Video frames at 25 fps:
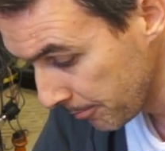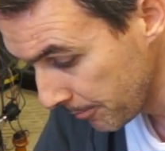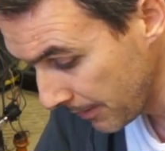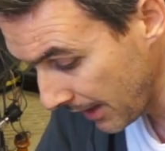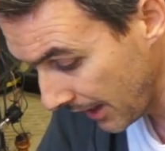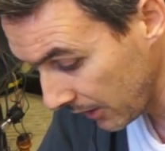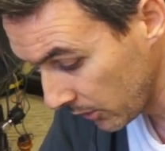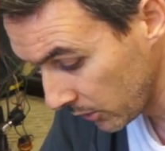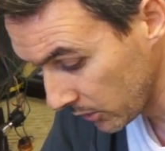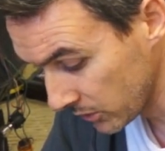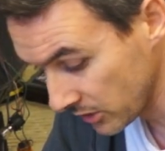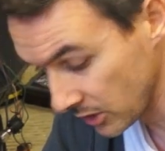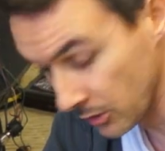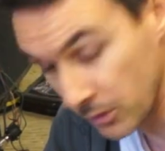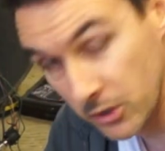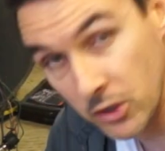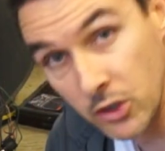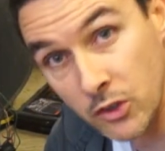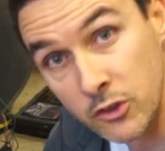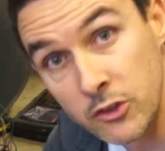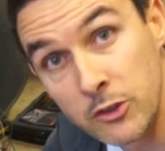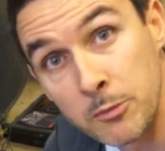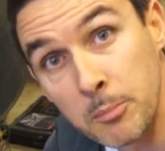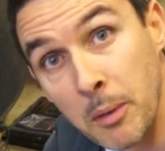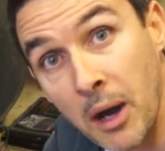and also a
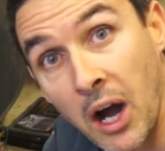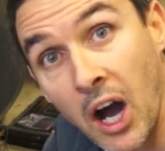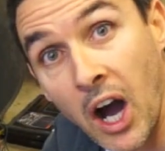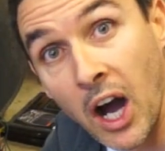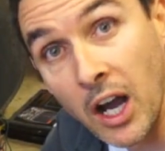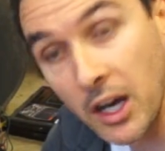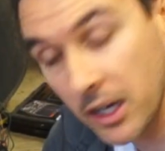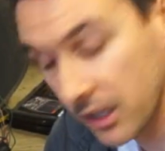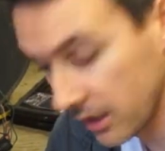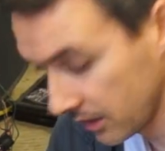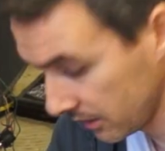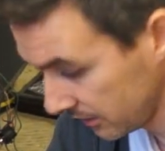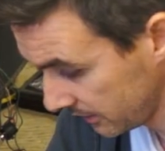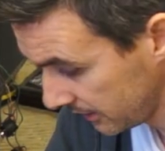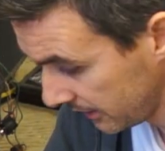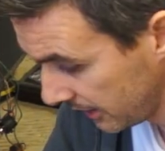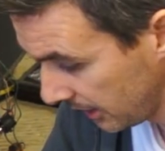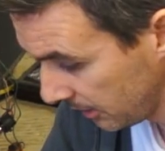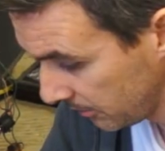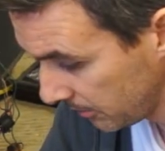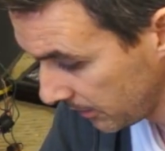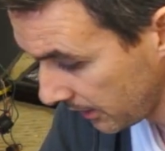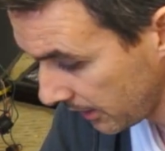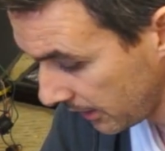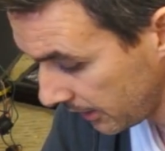good spark to
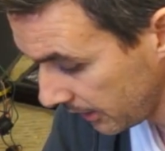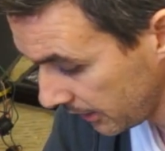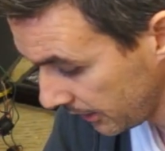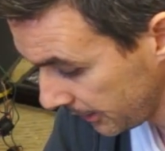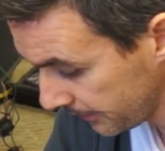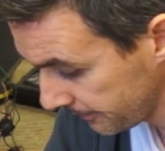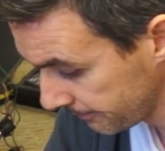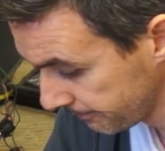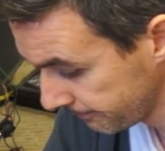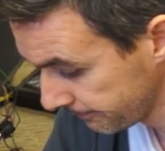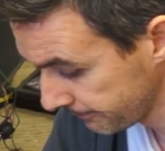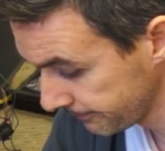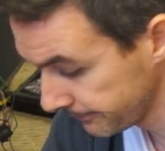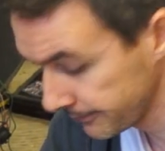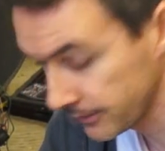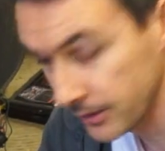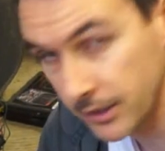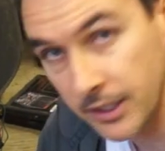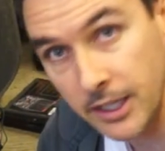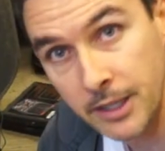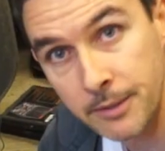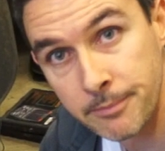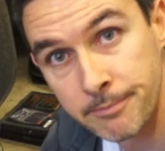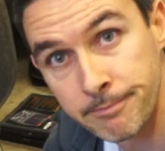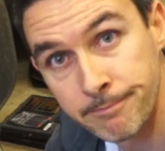keep the car going. So
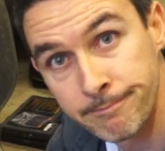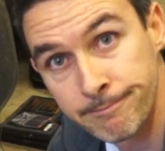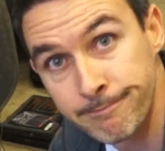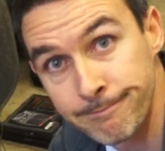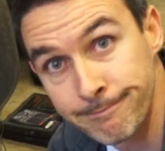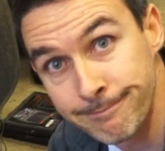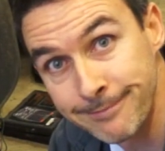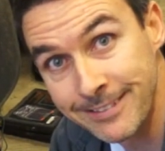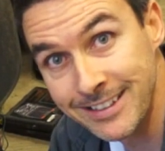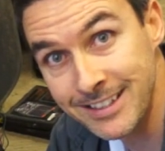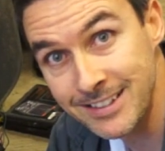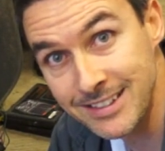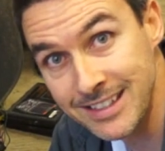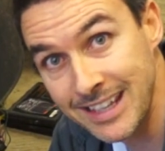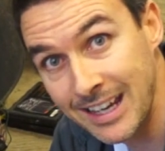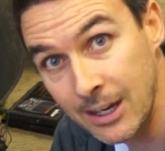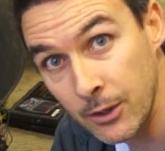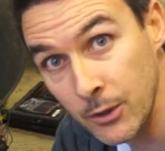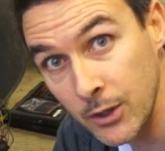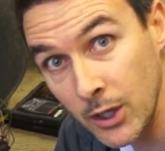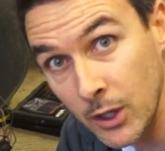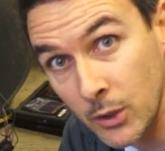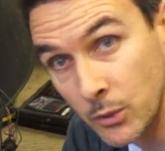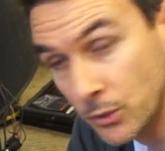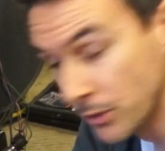yeah, let's see how
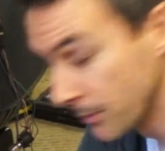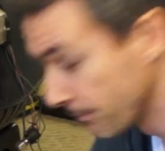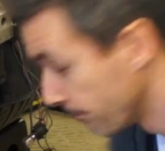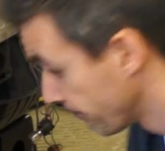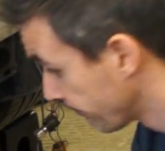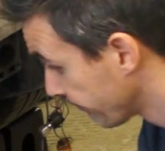it goes.